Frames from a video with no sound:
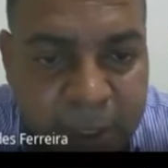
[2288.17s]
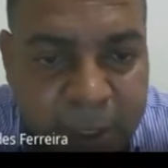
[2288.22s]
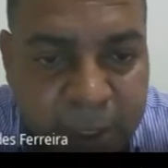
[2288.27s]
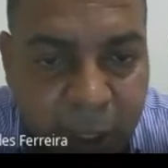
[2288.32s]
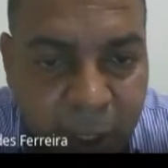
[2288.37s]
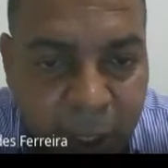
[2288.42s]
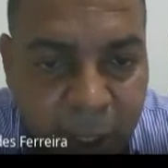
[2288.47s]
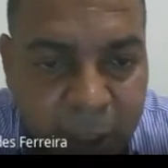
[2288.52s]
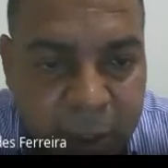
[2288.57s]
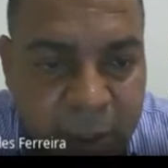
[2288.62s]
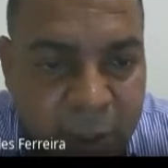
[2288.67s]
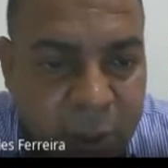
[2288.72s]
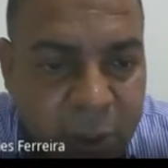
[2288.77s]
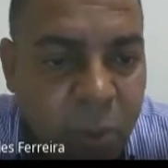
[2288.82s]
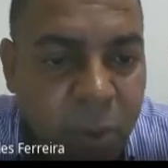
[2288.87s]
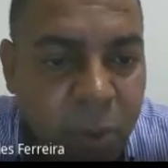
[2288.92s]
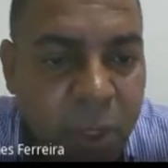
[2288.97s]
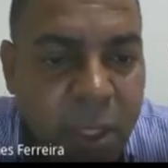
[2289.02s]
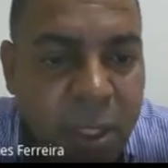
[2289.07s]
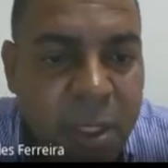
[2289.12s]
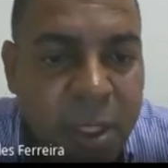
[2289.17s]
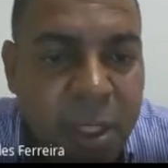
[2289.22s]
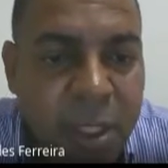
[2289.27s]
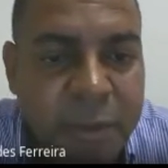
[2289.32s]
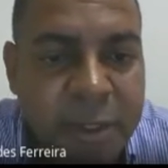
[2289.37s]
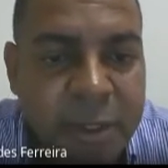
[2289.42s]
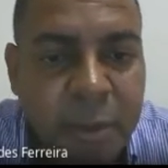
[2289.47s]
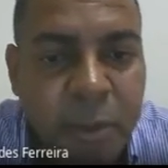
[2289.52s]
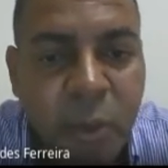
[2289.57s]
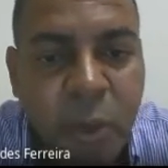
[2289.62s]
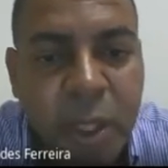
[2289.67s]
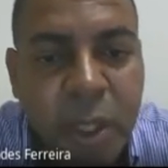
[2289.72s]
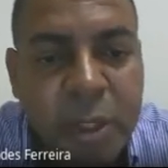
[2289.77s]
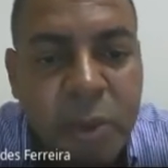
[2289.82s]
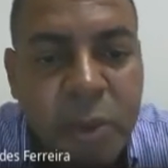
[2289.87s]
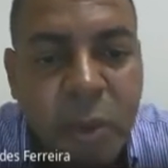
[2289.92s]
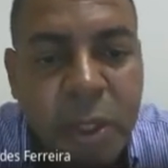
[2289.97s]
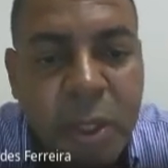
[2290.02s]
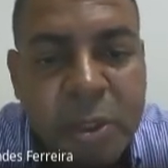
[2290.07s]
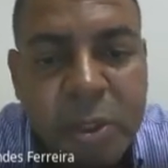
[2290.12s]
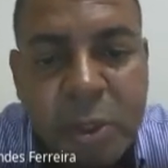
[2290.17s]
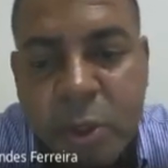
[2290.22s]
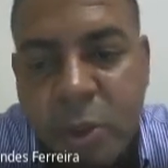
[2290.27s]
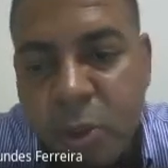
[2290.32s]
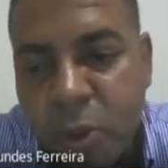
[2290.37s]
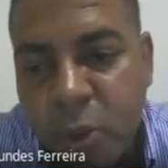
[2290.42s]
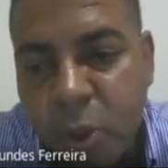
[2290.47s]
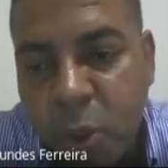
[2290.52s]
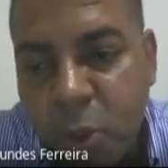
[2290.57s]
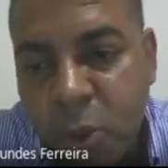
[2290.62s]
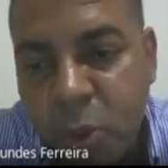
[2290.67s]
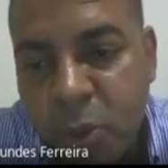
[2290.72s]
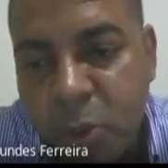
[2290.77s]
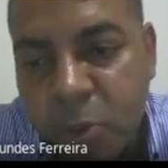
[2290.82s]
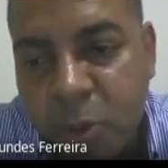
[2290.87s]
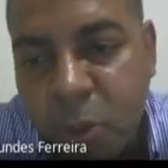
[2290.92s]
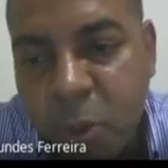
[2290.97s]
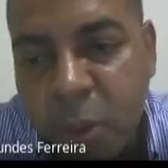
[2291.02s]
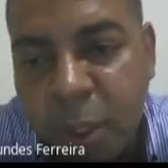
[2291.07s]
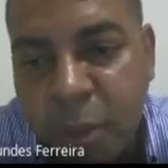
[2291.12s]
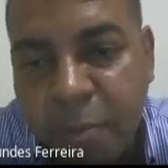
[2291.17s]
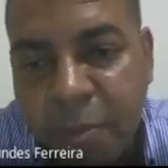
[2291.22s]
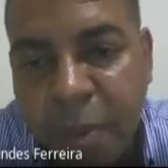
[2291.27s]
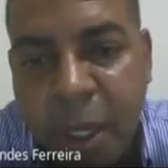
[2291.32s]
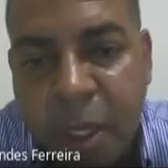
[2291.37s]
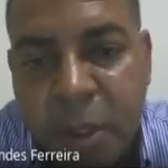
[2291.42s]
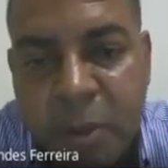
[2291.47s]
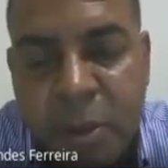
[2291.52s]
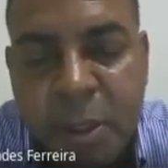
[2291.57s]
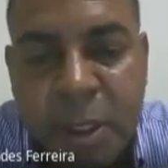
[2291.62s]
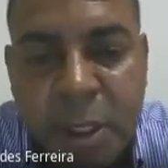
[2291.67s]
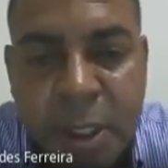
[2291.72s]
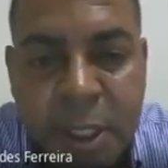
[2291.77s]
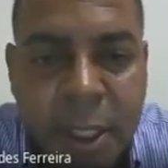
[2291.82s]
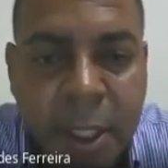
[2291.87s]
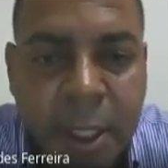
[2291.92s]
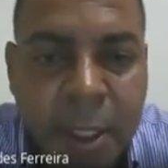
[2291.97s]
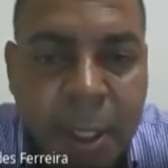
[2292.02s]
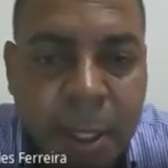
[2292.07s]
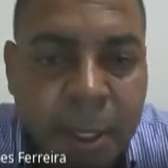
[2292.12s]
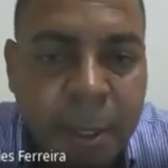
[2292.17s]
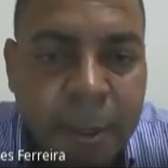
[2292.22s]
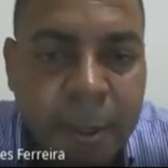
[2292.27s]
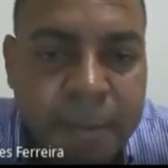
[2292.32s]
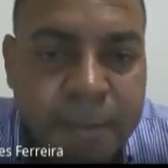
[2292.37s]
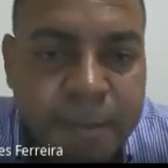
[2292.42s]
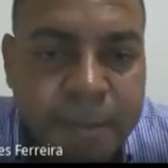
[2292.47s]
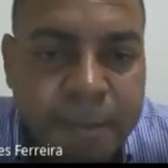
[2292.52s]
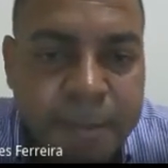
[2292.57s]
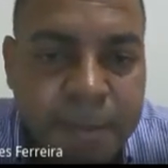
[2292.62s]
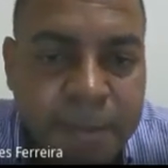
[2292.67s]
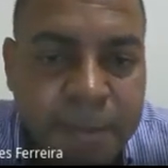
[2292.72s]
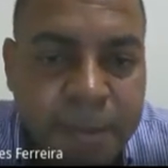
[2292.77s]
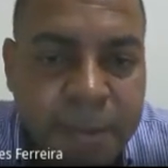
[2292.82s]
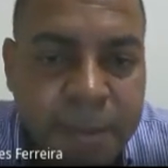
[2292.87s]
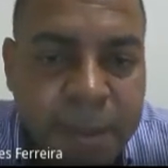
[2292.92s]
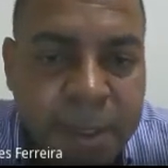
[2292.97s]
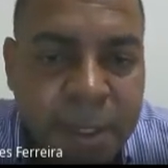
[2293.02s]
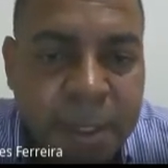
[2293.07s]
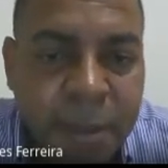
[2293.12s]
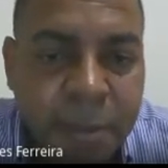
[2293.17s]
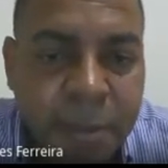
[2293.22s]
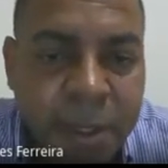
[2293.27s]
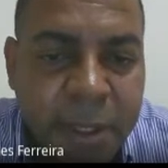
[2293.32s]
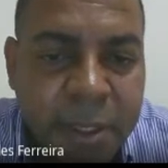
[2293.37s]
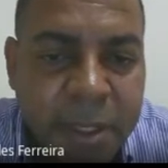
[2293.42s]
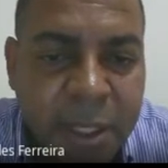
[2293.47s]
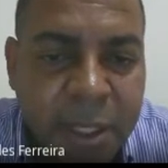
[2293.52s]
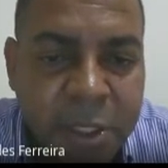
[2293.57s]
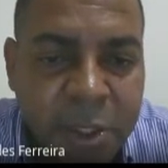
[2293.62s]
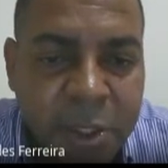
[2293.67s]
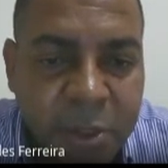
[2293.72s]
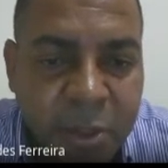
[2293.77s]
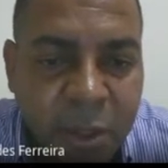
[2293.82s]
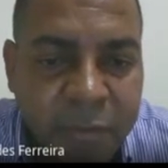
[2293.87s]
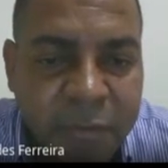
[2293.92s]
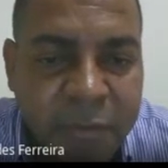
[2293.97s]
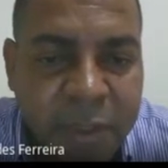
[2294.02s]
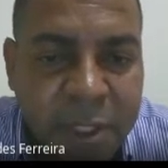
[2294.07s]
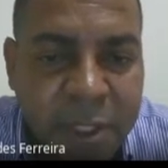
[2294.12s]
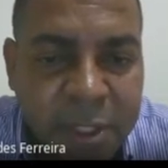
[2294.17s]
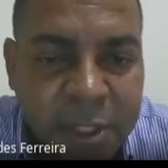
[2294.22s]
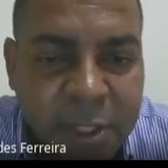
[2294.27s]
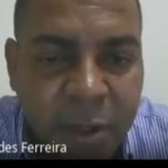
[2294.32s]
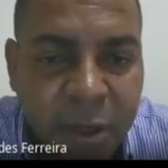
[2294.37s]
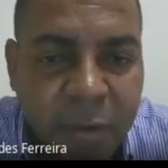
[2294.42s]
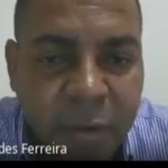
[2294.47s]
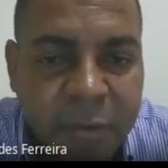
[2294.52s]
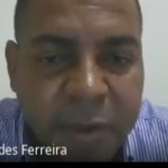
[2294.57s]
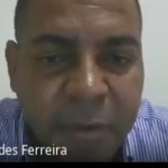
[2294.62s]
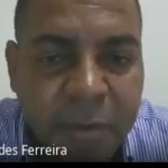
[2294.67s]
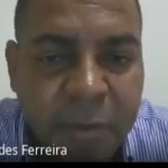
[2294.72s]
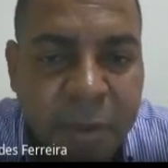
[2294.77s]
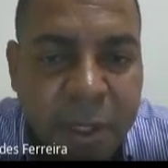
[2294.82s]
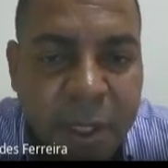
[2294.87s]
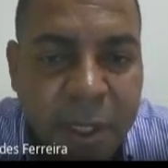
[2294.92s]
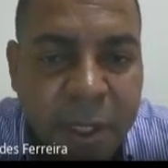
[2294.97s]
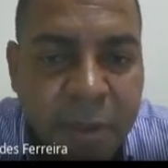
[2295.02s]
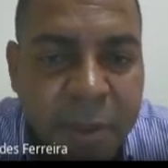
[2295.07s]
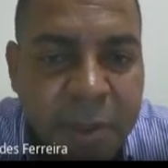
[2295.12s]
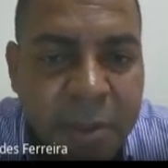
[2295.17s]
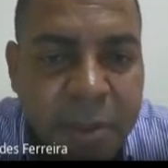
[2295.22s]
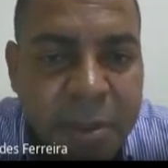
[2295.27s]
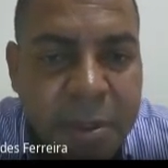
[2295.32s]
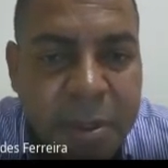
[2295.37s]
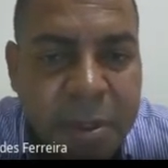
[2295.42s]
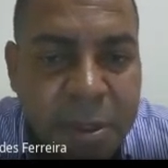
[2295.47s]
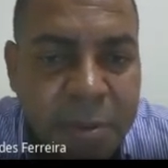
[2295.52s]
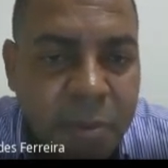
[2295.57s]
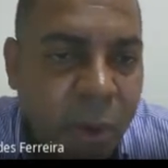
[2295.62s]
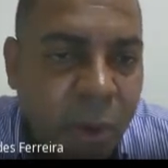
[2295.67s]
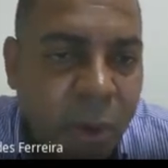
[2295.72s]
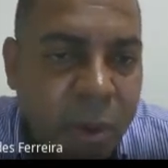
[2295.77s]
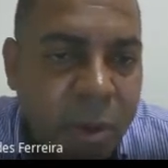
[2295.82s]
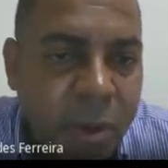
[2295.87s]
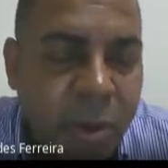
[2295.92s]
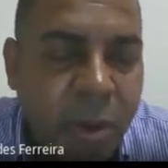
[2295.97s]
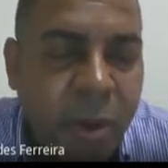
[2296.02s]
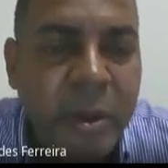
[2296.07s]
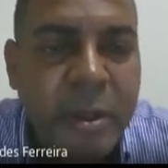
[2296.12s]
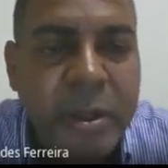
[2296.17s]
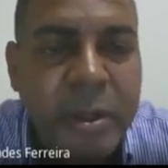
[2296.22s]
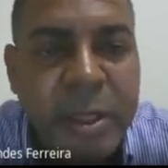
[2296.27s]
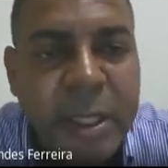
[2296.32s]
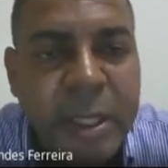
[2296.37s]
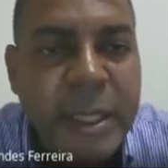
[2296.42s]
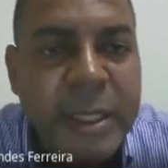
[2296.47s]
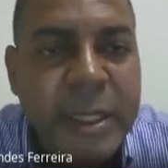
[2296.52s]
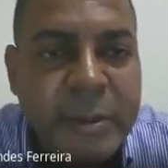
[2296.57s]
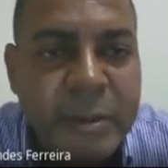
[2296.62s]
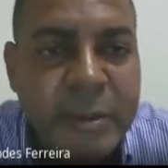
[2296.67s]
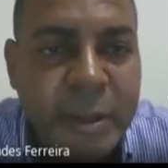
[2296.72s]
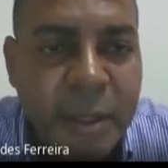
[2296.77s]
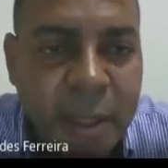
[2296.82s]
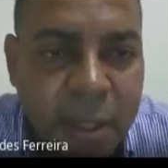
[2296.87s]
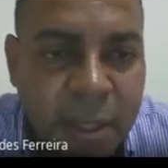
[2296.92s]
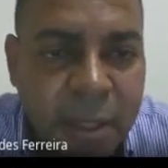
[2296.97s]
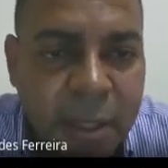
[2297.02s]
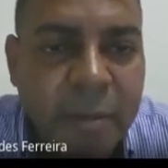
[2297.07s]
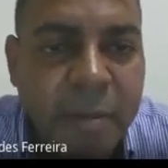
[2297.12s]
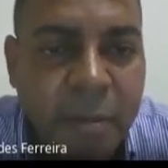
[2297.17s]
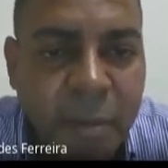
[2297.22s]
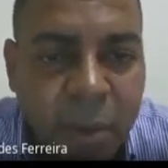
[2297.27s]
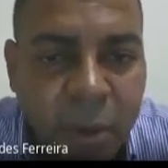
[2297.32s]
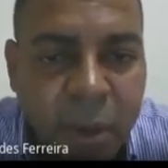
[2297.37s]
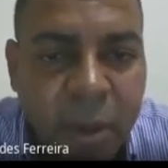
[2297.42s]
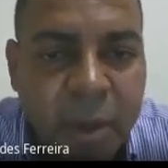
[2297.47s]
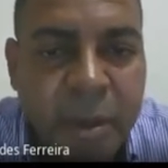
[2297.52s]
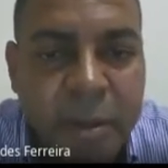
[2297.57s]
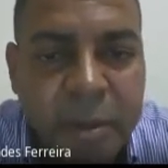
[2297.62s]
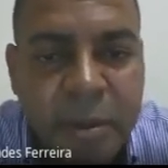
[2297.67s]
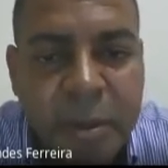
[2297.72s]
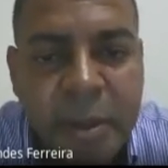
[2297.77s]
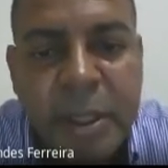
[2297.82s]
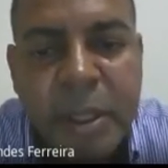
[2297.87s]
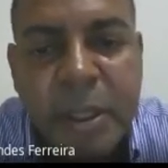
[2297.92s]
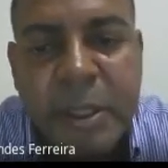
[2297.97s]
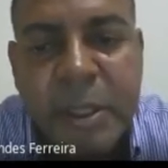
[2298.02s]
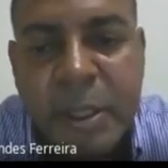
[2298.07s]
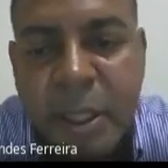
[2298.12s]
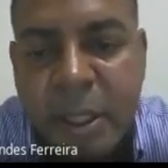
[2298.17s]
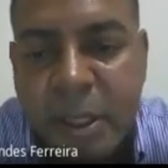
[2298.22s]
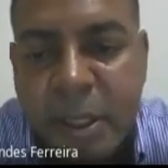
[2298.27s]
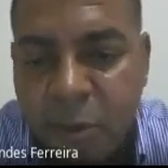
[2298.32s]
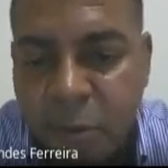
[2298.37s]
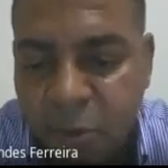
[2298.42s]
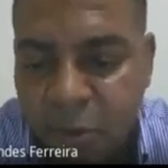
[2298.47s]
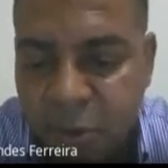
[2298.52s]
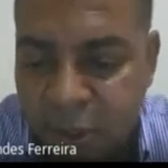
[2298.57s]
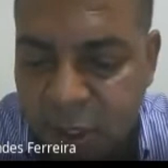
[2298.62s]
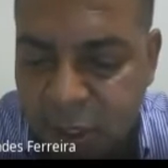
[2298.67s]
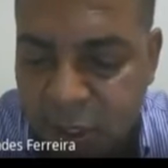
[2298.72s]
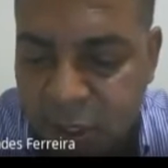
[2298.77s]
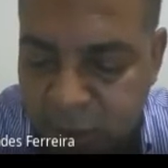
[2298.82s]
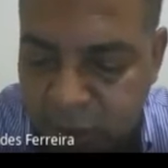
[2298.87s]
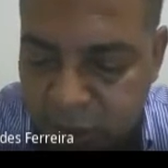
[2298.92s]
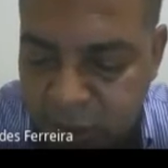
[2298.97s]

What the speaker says: slide. So if someone wants to know more about the interpretation of each of the parameter in this model or the next model that I will present